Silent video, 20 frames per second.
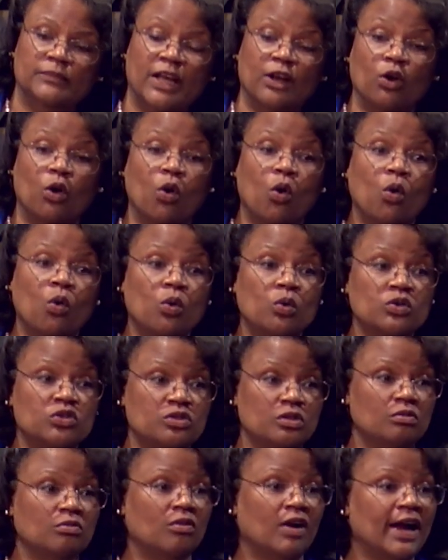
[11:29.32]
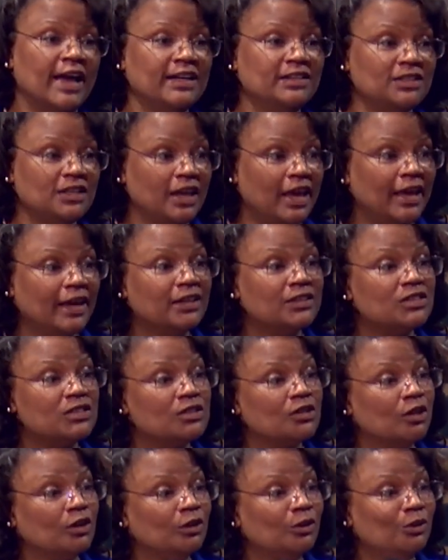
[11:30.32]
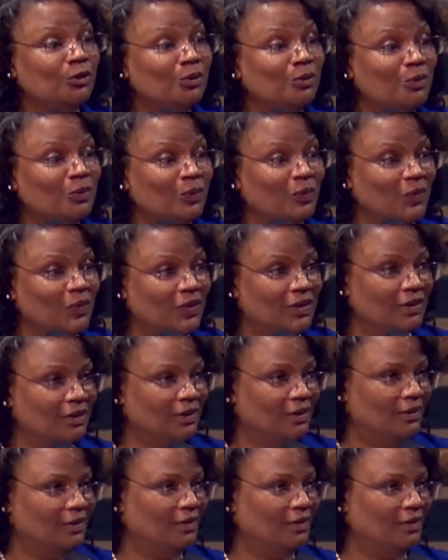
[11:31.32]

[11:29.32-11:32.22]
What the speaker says: that holds the right to exclude